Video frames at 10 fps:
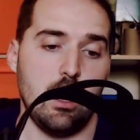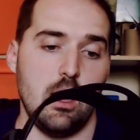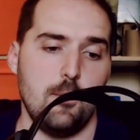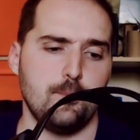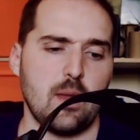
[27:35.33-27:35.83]

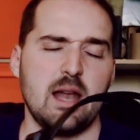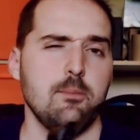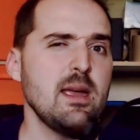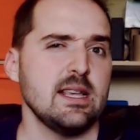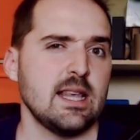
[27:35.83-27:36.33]
and
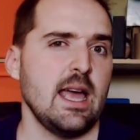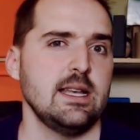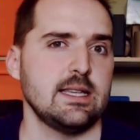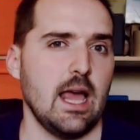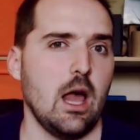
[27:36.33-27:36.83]
it makes the
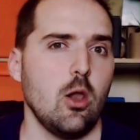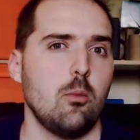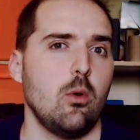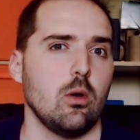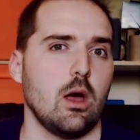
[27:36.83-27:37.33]
headset a
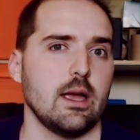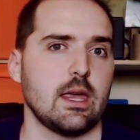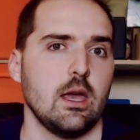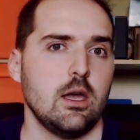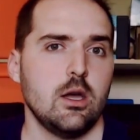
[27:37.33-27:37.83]
lot more
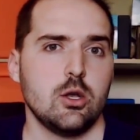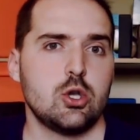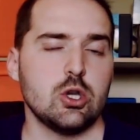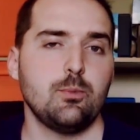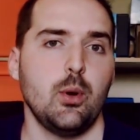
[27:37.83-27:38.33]
like
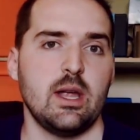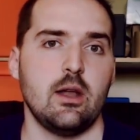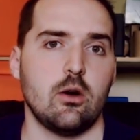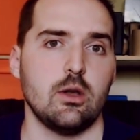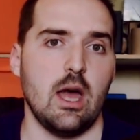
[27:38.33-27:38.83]
just
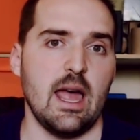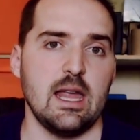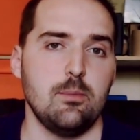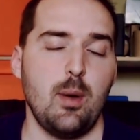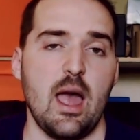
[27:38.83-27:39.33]
putting on
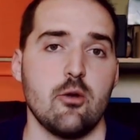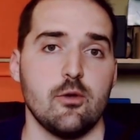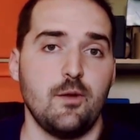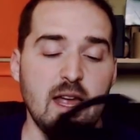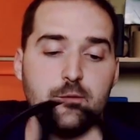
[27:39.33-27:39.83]
a
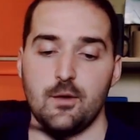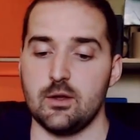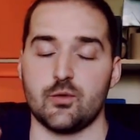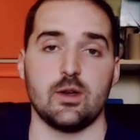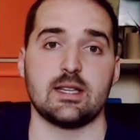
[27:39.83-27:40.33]
pair of
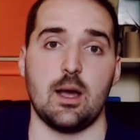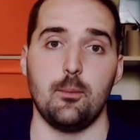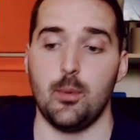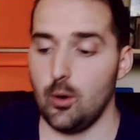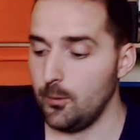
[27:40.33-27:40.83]
headphones, for
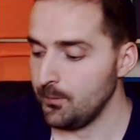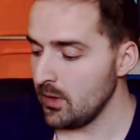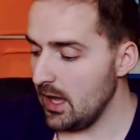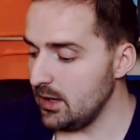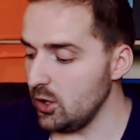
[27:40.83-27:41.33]
example,
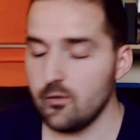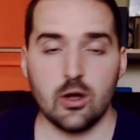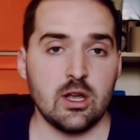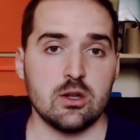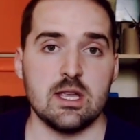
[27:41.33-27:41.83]
in that you've
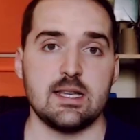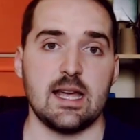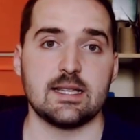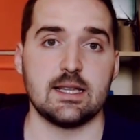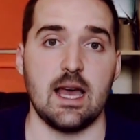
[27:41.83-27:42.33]
got it on your
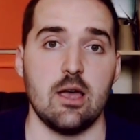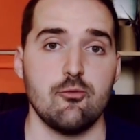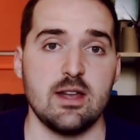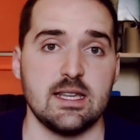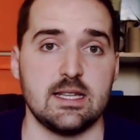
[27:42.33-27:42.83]
desk there,
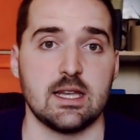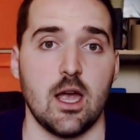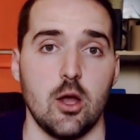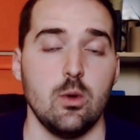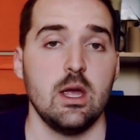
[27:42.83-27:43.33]
ready to
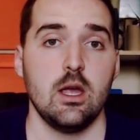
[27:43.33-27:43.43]
go.